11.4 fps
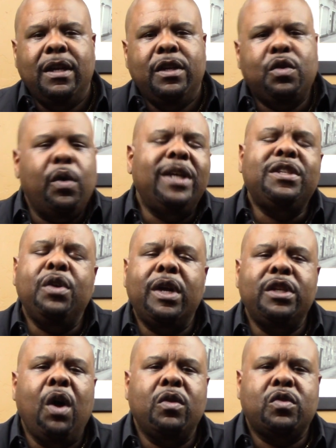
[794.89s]
So is there
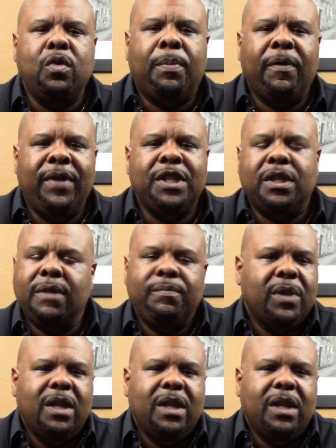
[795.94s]
adult supervision?